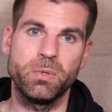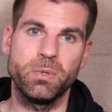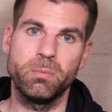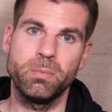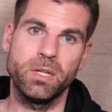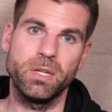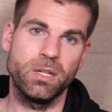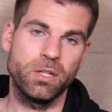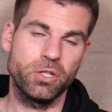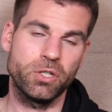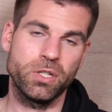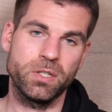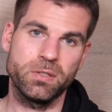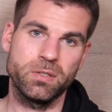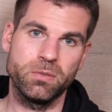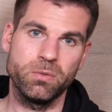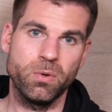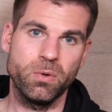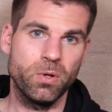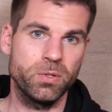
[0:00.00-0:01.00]
will be here
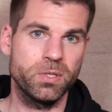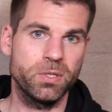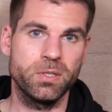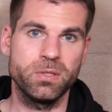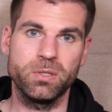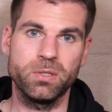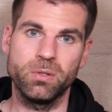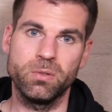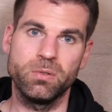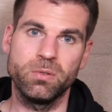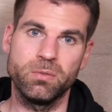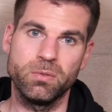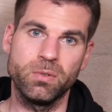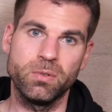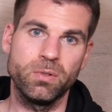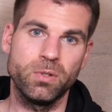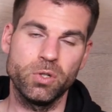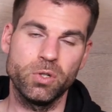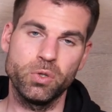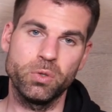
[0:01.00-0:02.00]
just nuances. So
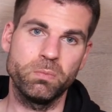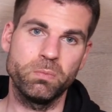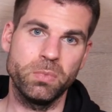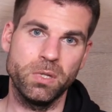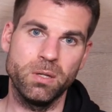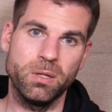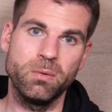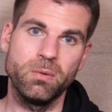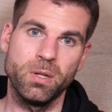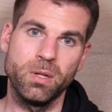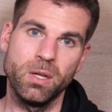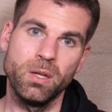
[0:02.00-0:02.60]
it should be